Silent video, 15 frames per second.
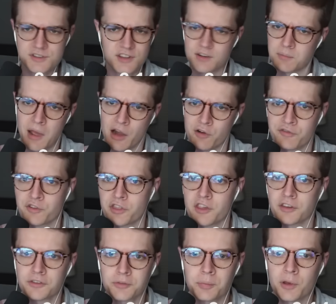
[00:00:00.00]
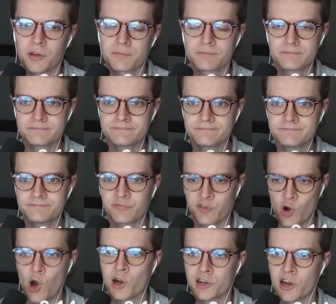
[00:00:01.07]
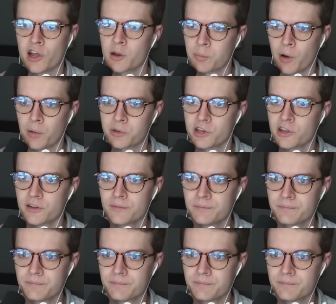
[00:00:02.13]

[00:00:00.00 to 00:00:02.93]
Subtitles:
Didn't matter for this, but for Arcanine it probably did.